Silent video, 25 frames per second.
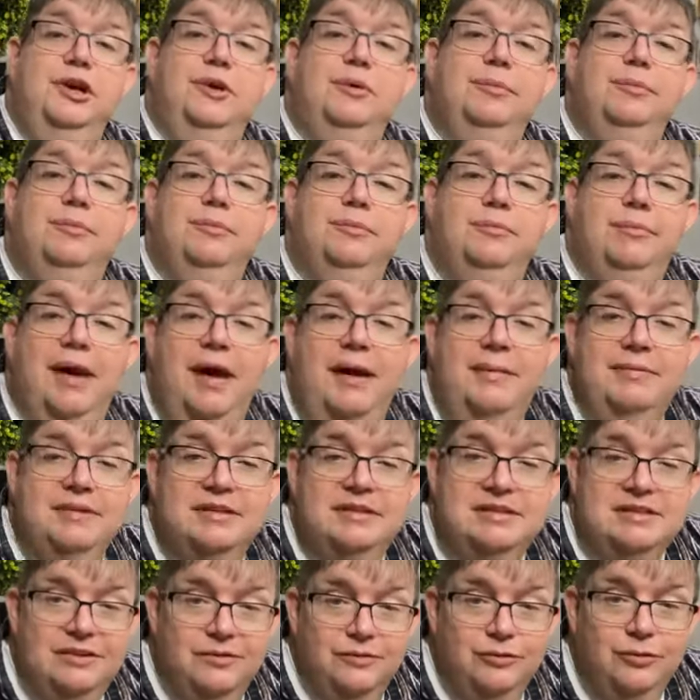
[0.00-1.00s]
You know,
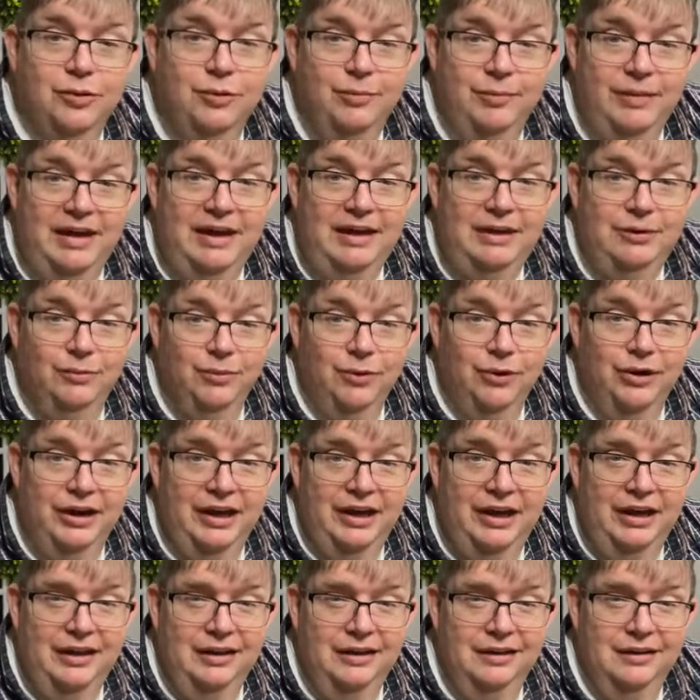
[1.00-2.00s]
Baptists, if we're
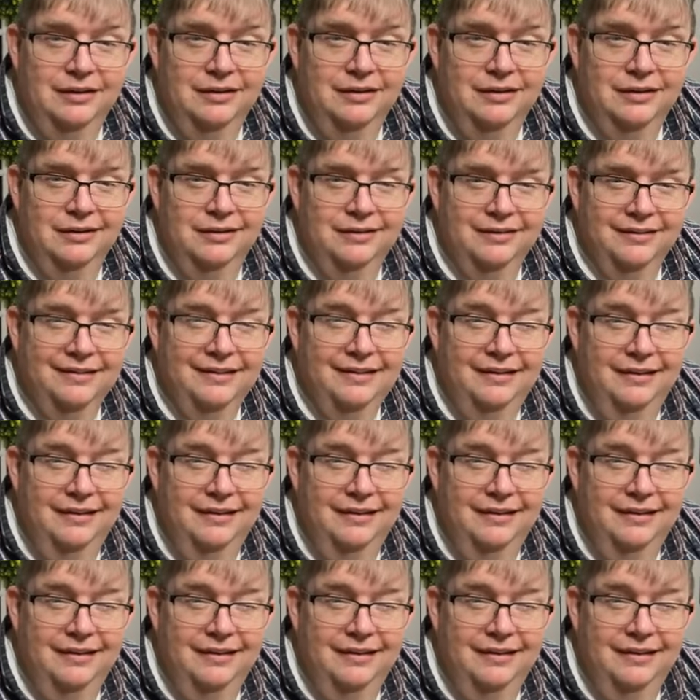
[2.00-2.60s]
meeting, we're eating